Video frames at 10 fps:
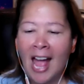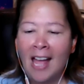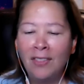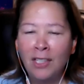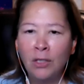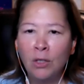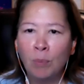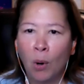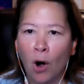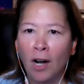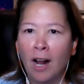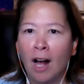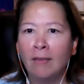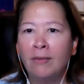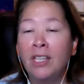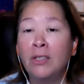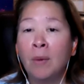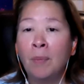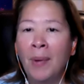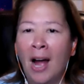And this is part of this
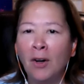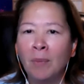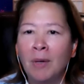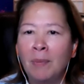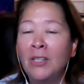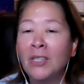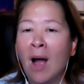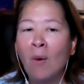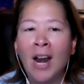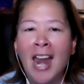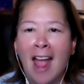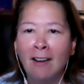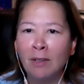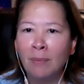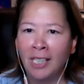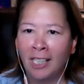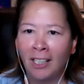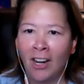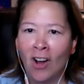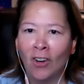empowerment because I want everybody to
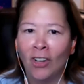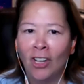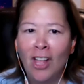know